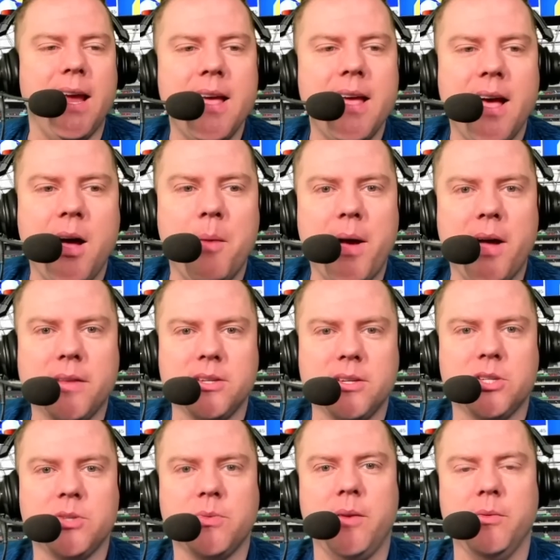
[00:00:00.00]
about these
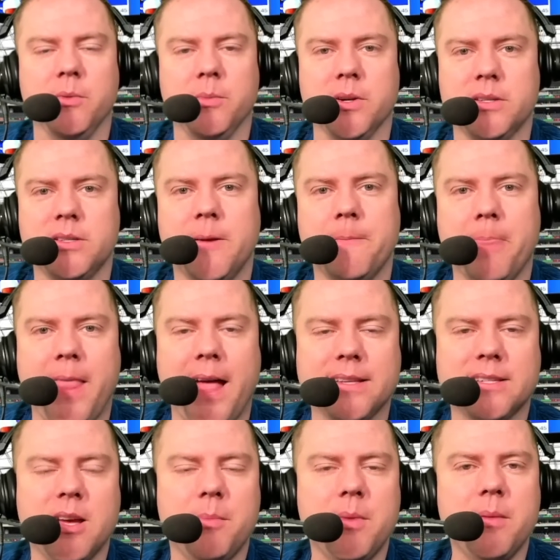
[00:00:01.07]
trade rumors. That's
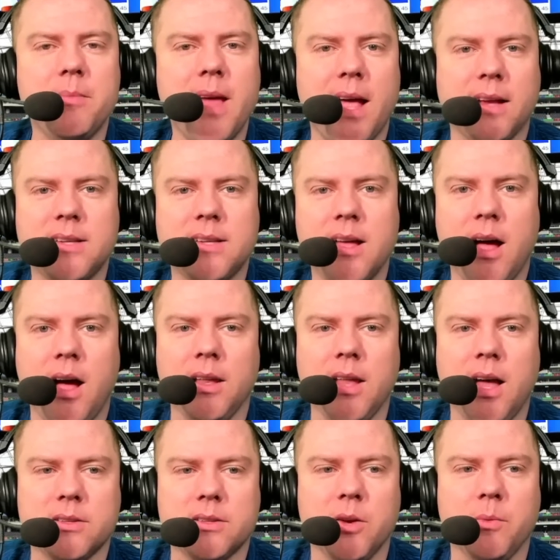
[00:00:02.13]
coming up next on
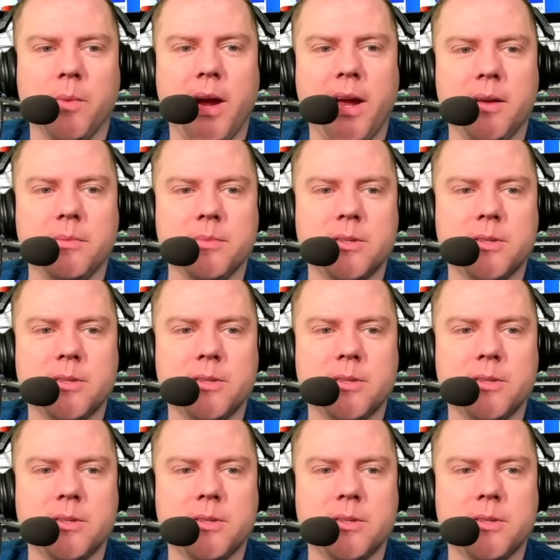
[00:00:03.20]
Locked On Rams.